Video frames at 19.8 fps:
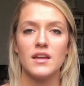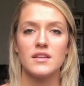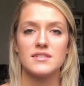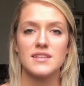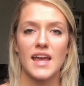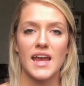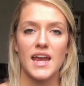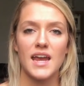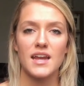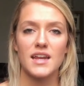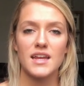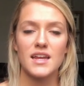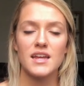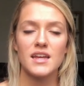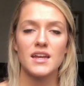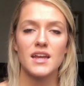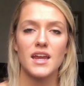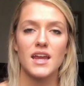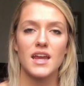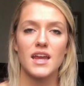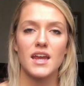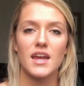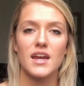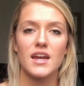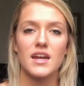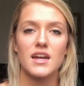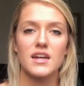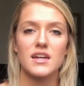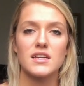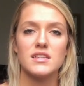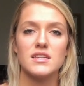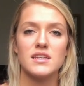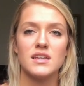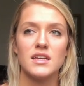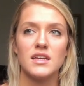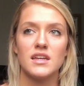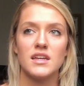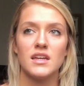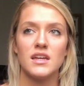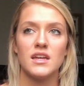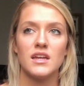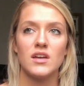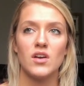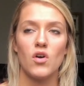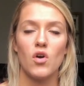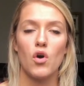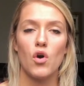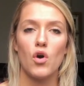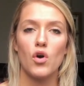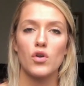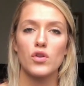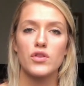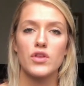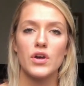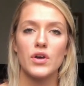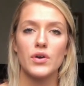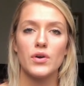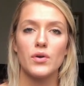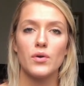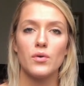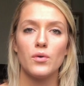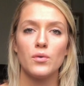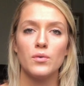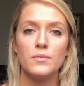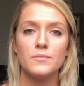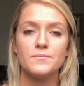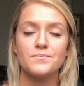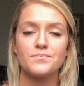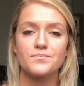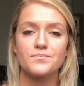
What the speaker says: to Haiti, and although